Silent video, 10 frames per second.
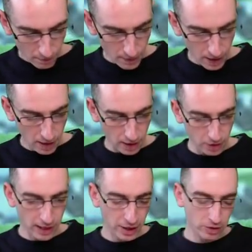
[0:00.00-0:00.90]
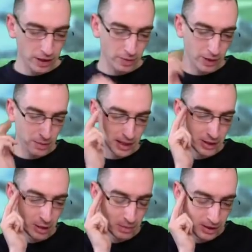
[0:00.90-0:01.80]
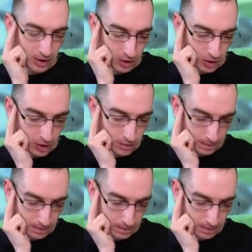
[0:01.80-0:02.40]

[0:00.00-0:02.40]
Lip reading: Ugh, great right with the big topper's not good.